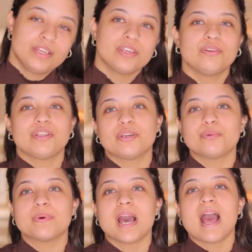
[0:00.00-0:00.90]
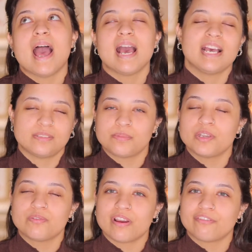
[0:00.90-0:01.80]
YouTube has
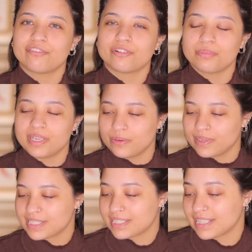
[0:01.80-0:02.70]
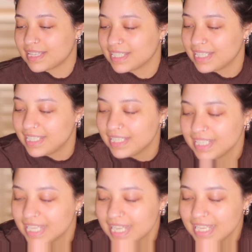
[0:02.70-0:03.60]
been rough for me
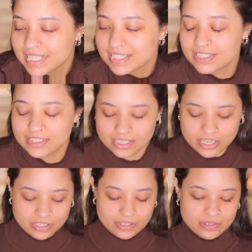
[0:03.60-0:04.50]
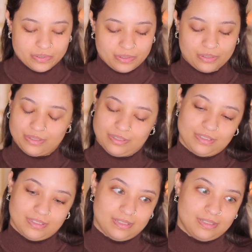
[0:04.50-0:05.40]
recently, so
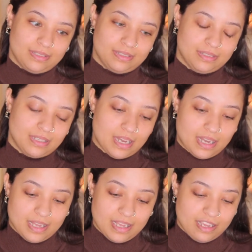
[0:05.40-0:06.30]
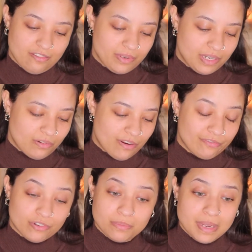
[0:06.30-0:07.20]
I have been rough
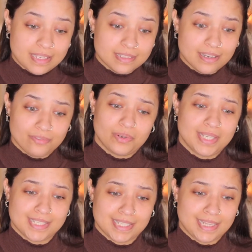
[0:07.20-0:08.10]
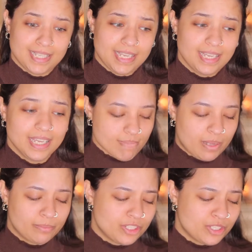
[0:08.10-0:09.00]
for myself recently.
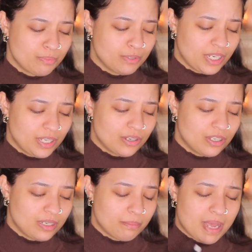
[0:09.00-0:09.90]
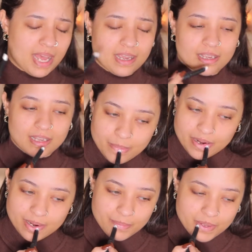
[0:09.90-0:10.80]
I'm just putting on MAC
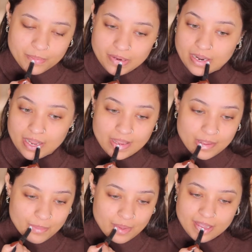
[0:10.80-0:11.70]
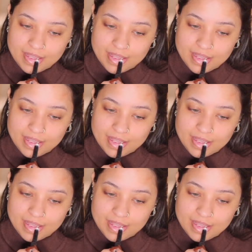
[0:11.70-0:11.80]
Prep and Prime